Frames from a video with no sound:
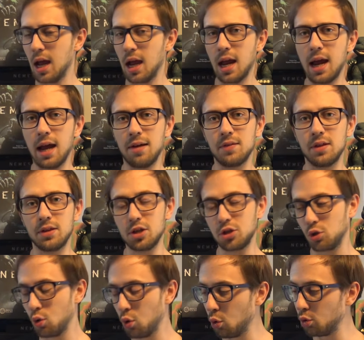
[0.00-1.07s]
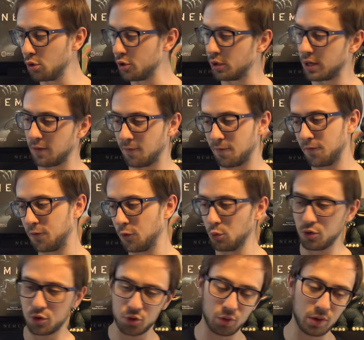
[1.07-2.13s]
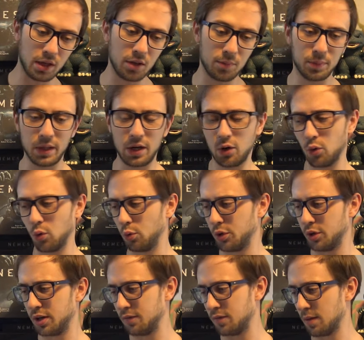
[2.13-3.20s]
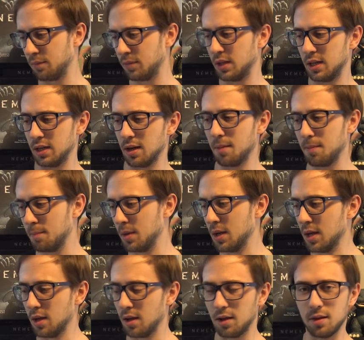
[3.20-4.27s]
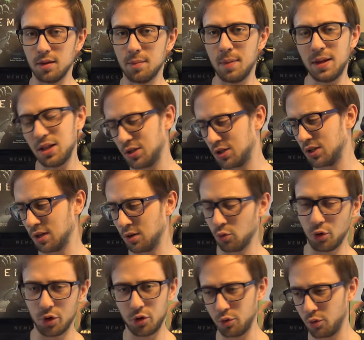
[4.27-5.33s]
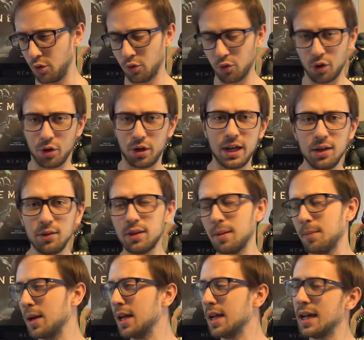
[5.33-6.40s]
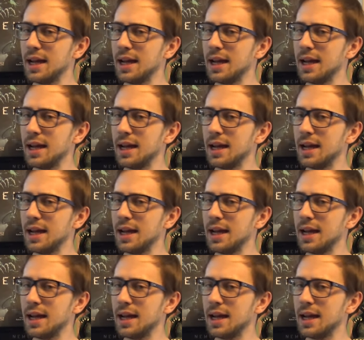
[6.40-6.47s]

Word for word: Uh, that's cool. You give food to the other player, or you give them the um, uh, the medicine, or you or you heal them.